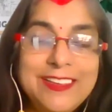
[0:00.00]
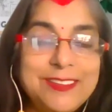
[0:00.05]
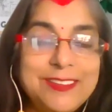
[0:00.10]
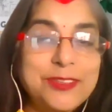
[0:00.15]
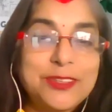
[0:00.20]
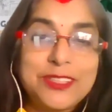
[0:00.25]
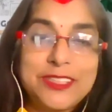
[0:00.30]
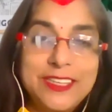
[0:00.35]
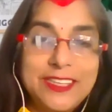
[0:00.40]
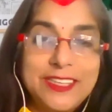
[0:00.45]

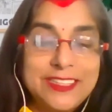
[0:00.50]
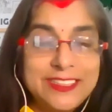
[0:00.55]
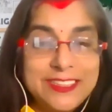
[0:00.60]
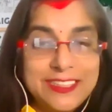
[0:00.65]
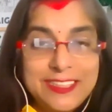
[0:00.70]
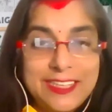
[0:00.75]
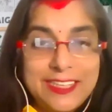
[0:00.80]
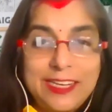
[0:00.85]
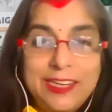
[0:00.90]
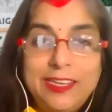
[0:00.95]
So is
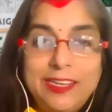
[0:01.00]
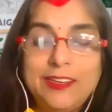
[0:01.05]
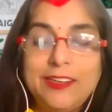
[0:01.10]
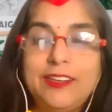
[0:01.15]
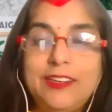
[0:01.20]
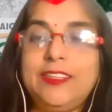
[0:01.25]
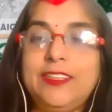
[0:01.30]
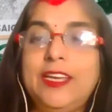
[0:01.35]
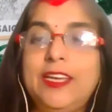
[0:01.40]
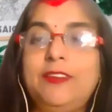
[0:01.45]
it
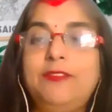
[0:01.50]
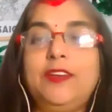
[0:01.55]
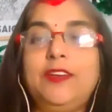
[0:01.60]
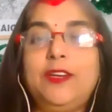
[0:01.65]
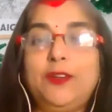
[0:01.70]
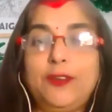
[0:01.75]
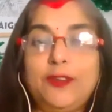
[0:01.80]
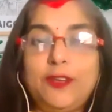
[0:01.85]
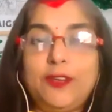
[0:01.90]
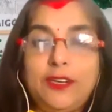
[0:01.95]
clear?
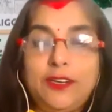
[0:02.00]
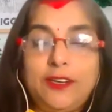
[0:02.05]
Then